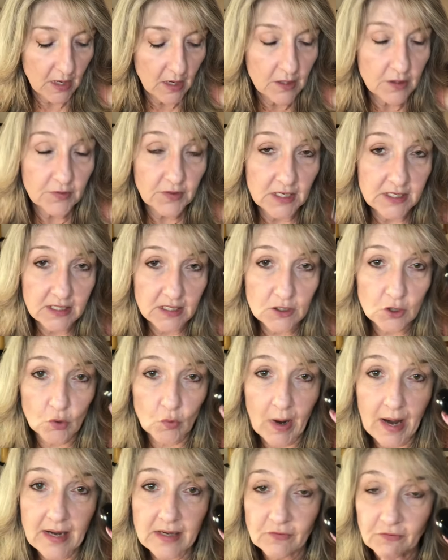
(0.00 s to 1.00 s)
This is
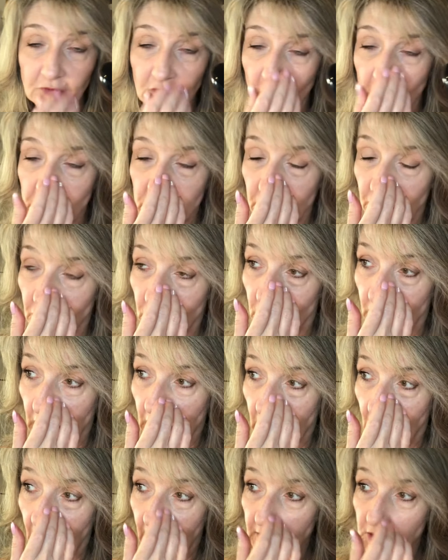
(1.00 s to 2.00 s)
great for those of you
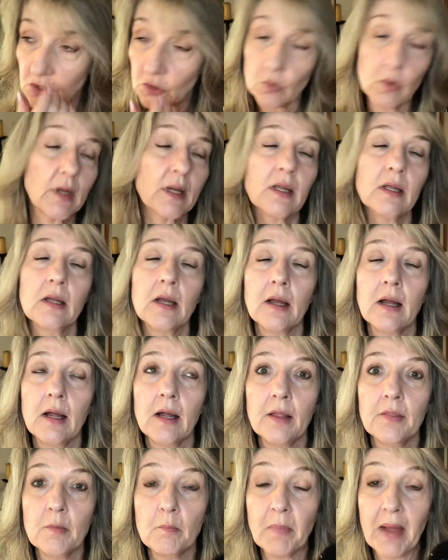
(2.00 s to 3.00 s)
that like doing
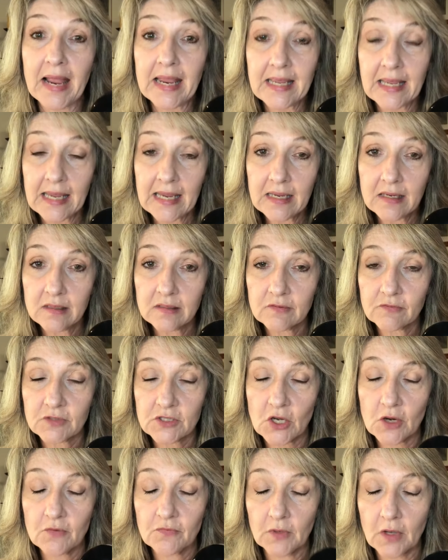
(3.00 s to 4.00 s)
the baking,
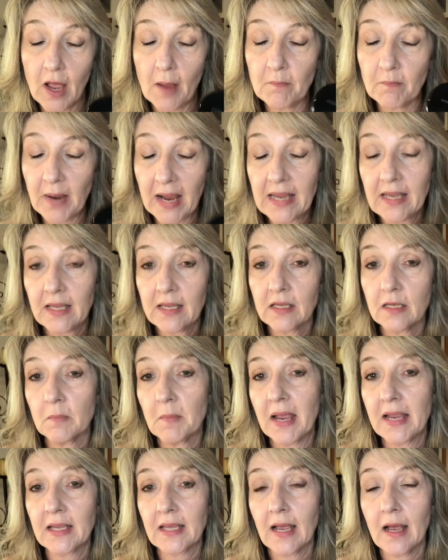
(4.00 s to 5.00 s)
so like baking your
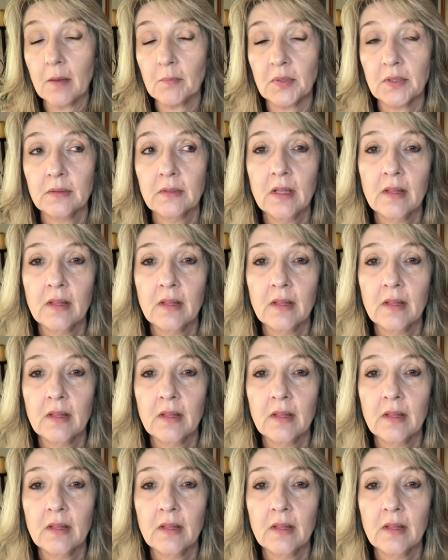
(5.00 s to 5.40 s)
makeup.